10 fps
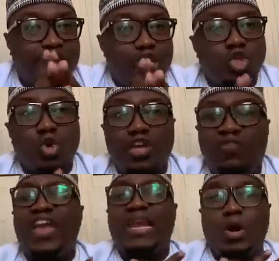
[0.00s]
So
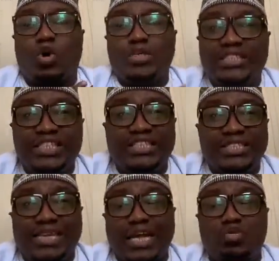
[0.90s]
if any condition
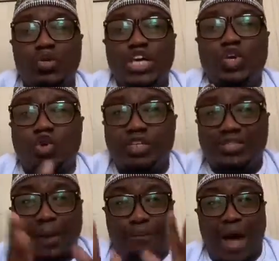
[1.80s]
that will erode
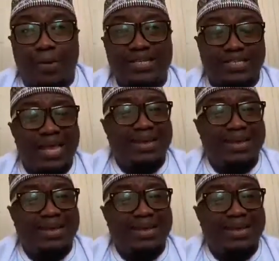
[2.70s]
the powers,